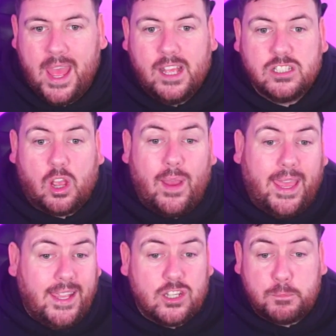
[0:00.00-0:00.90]
So he
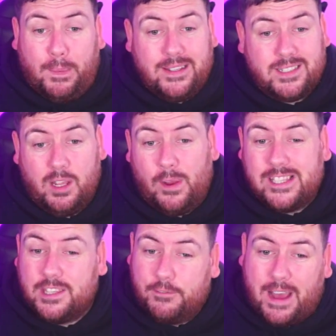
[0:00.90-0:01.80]
just basically went to
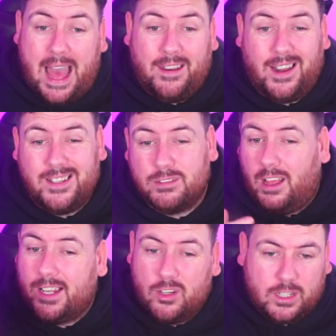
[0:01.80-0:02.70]
the van and he was like,
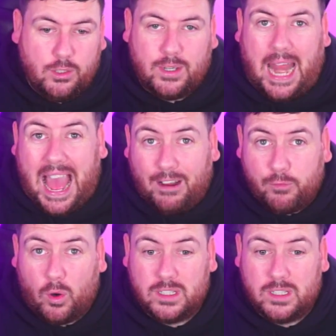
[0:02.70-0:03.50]
look, you can have one.